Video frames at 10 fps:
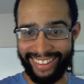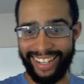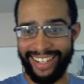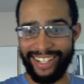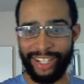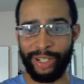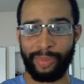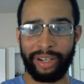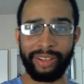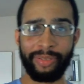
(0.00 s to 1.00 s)
Ladies and
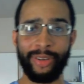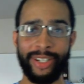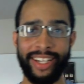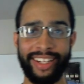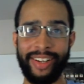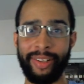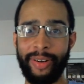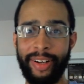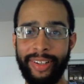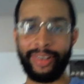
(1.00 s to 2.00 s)
gentlemen of the Vortex,
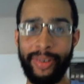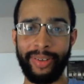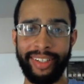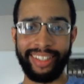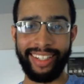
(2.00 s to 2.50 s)
hello, hello.